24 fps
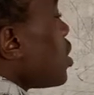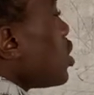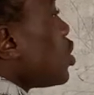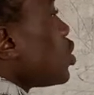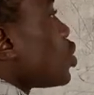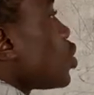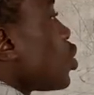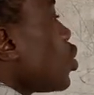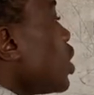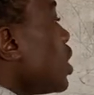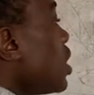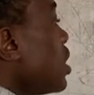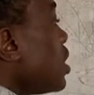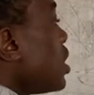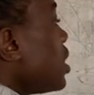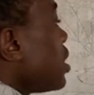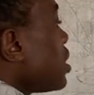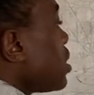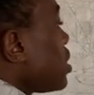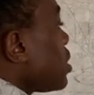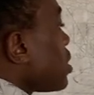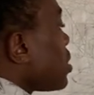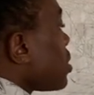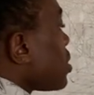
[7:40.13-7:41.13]
So in
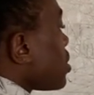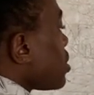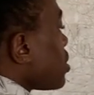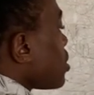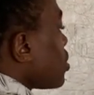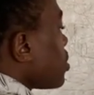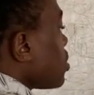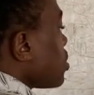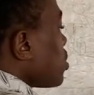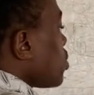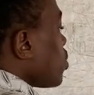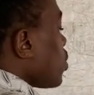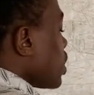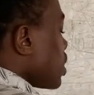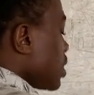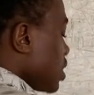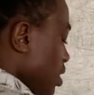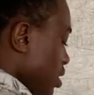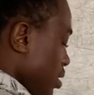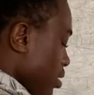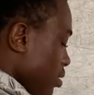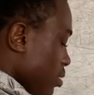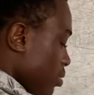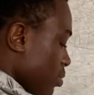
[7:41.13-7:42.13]
this
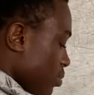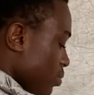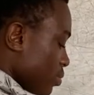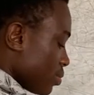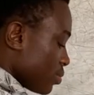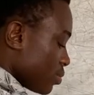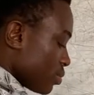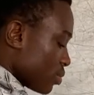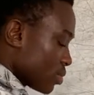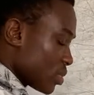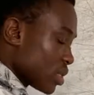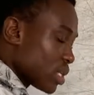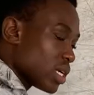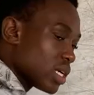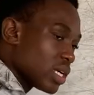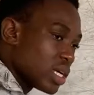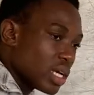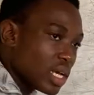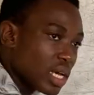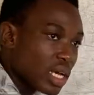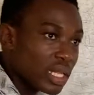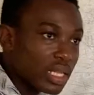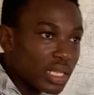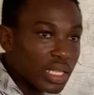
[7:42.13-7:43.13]
question,
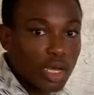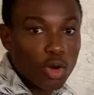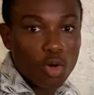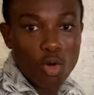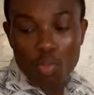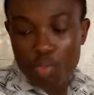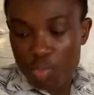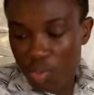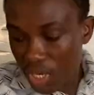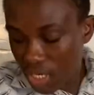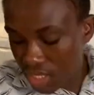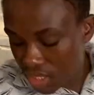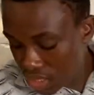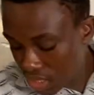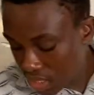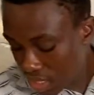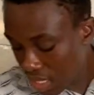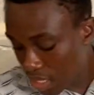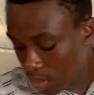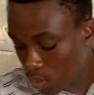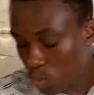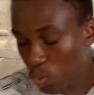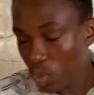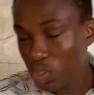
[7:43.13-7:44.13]
the operation
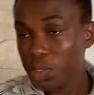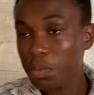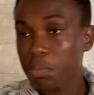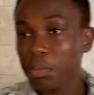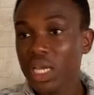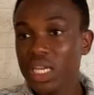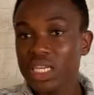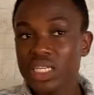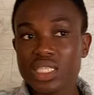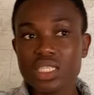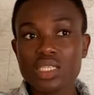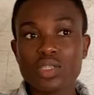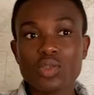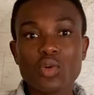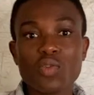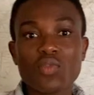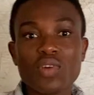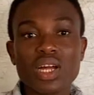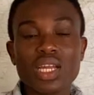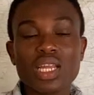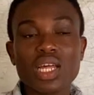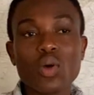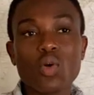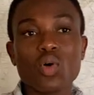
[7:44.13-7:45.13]
that was mentioned
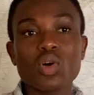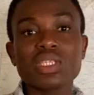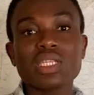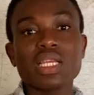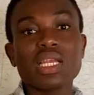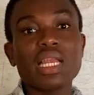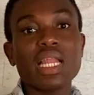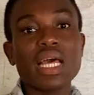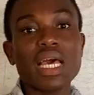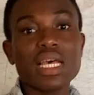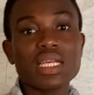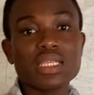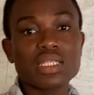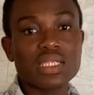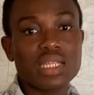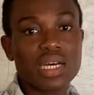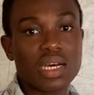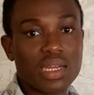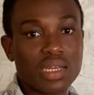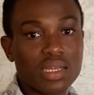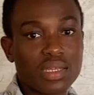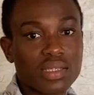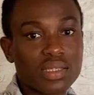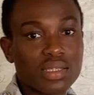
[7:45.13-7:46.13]
over there was less
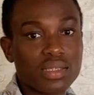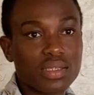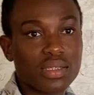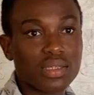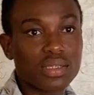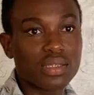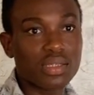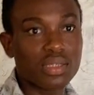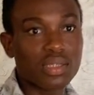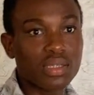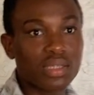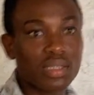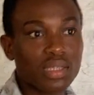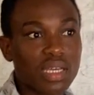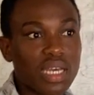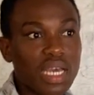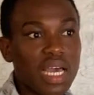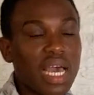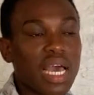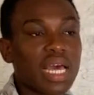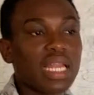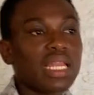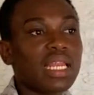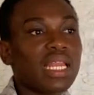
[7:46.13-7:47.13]
than,
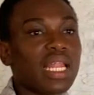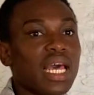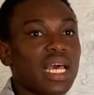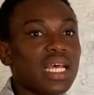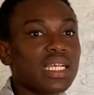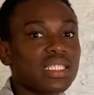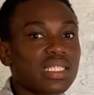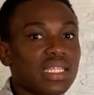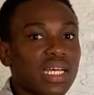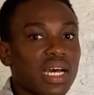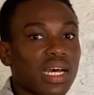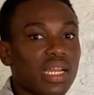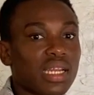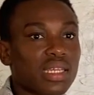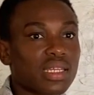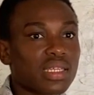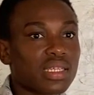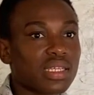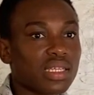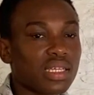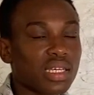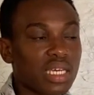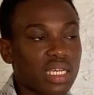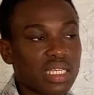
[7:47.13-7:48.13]
and less than
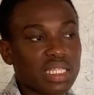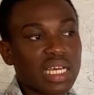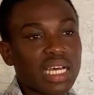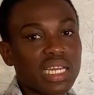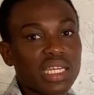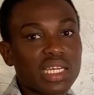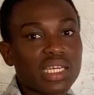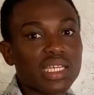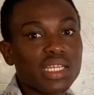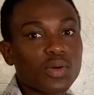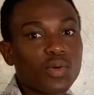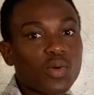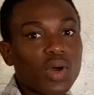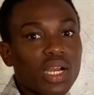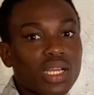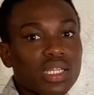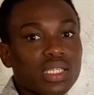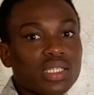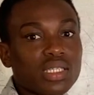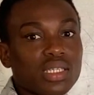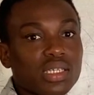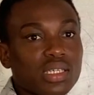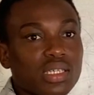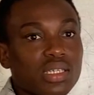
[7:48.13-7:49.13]
is an
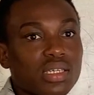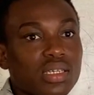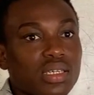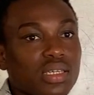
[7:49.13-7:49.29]
inequality